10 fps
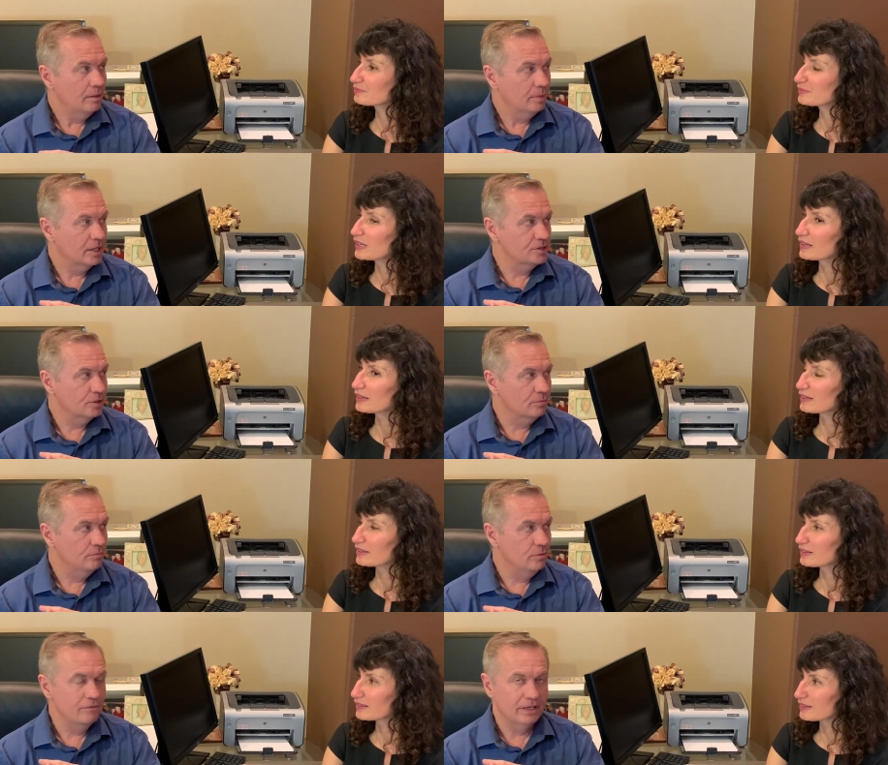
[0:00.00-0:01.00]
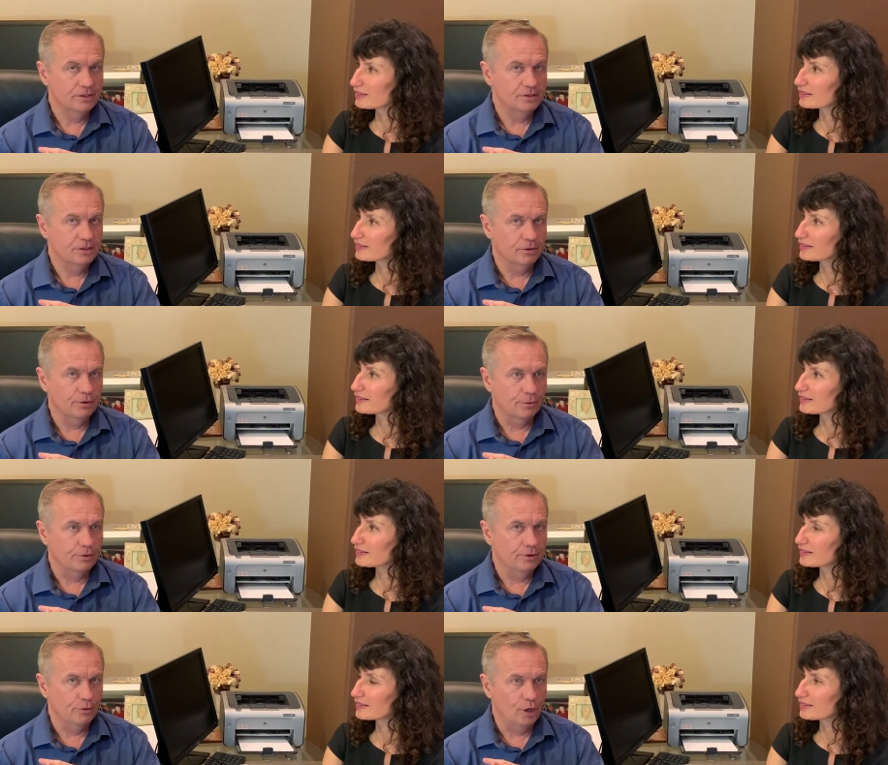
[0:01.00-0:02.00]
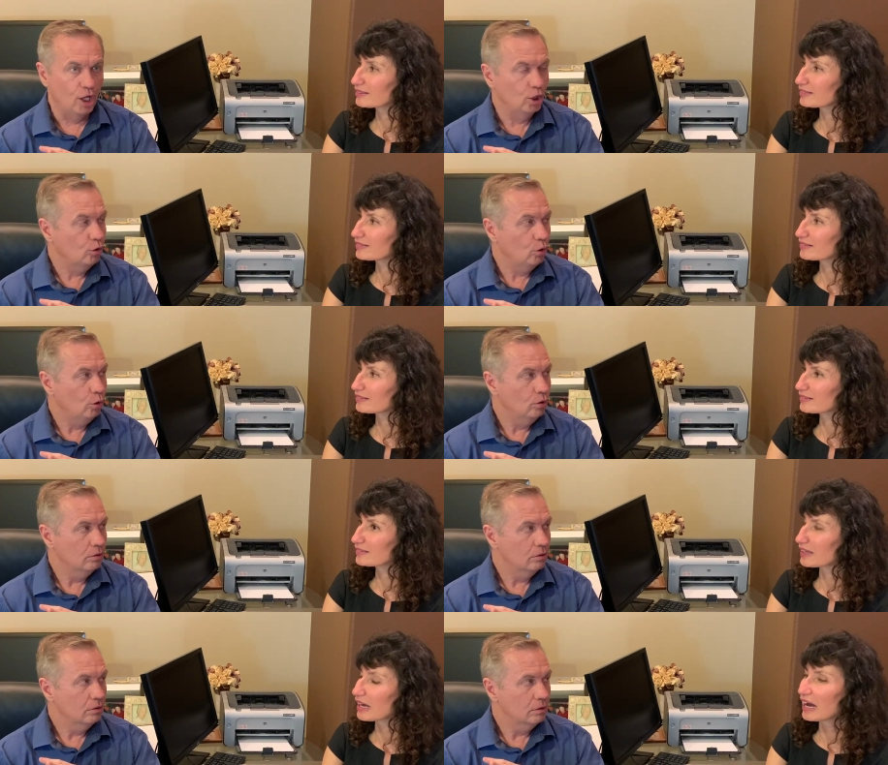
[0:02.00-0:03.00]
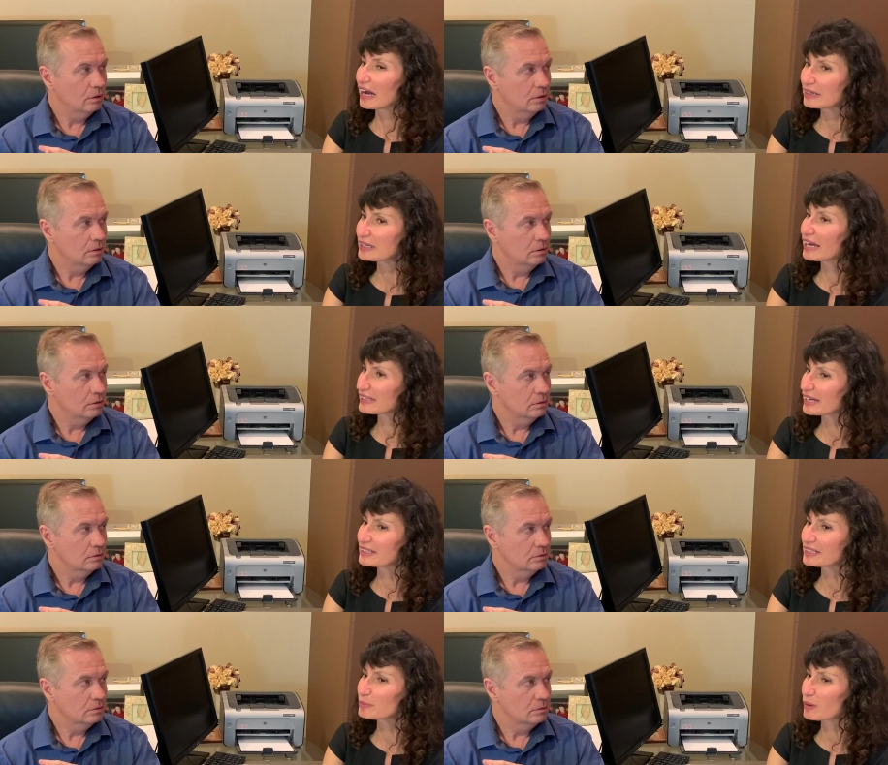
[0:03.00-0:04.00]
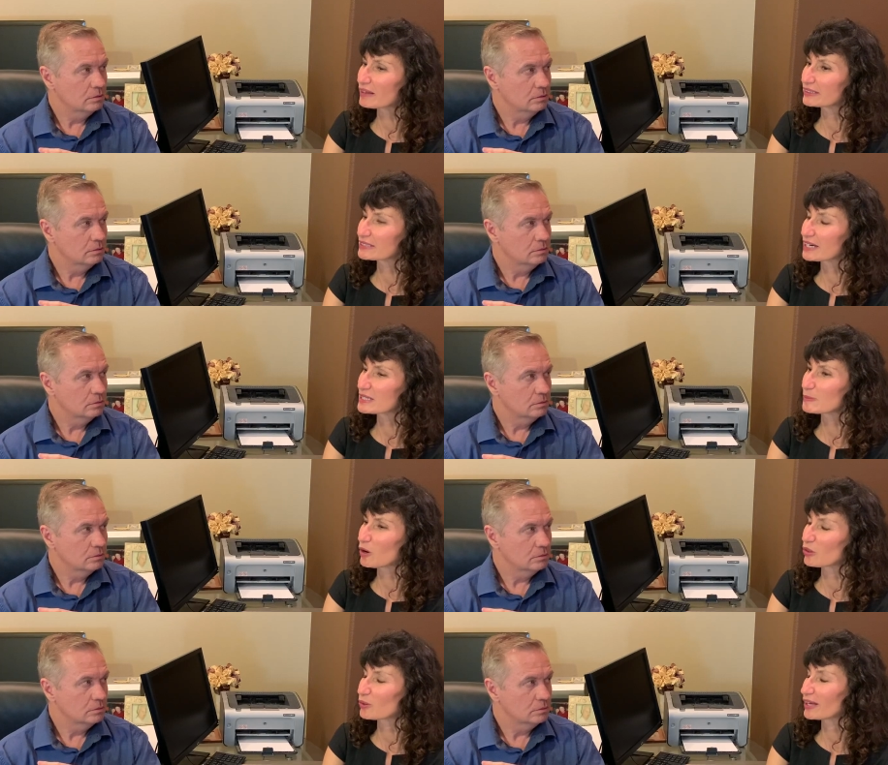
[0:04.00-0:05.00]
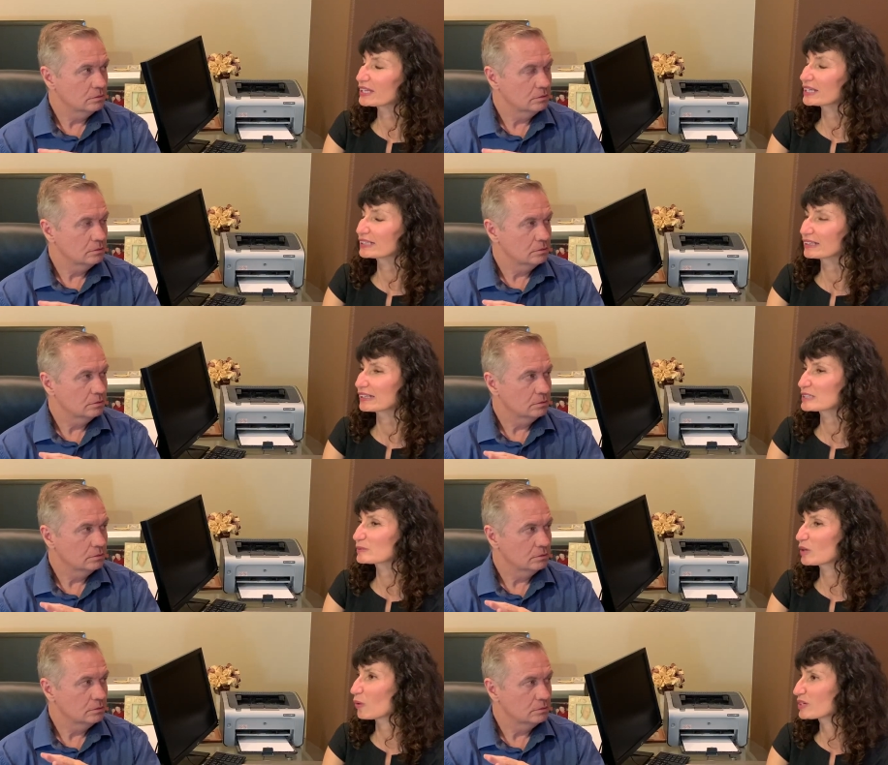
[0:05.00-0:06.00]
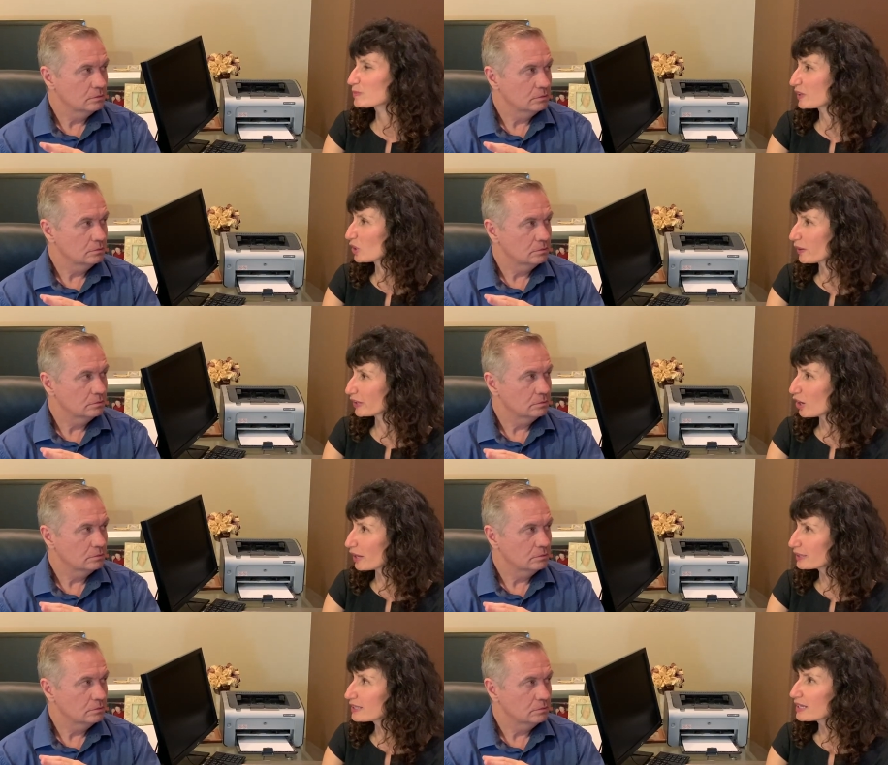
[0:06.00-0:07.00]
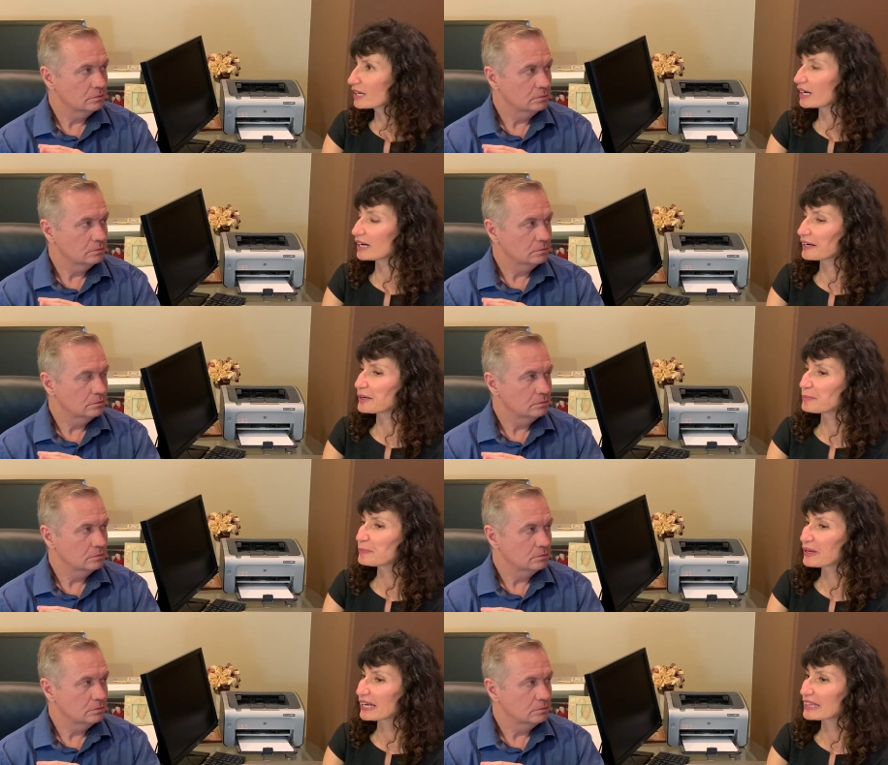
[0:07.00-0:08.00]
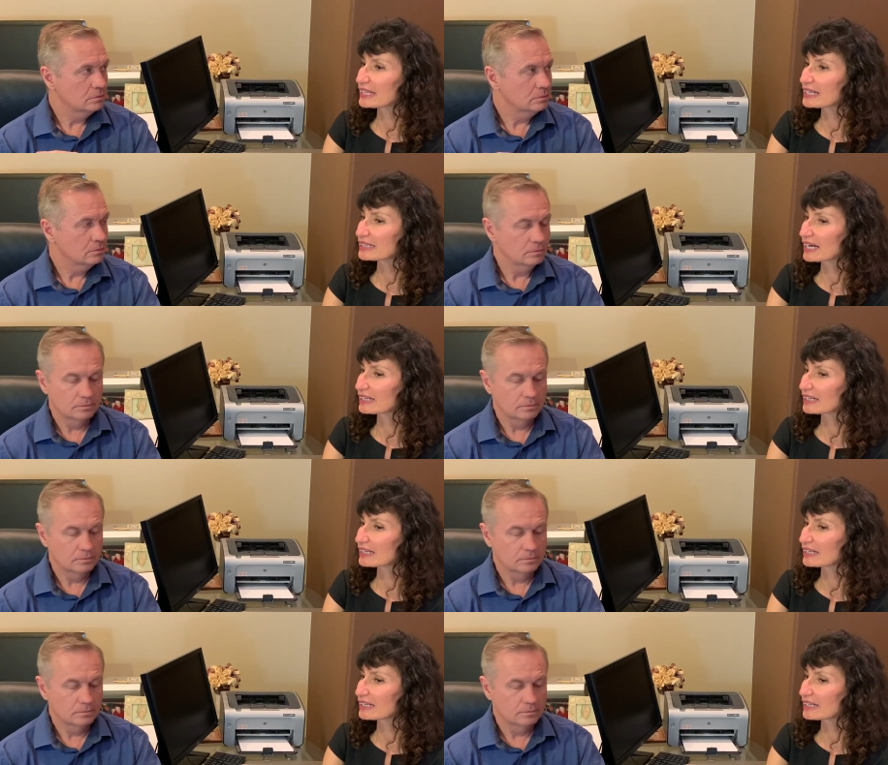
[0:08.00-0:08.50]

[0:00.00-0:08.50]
Speaker 1: because they're moving? They're not local.
Speaker 2: I think it probably does, although I think that's always been going on. But I think that,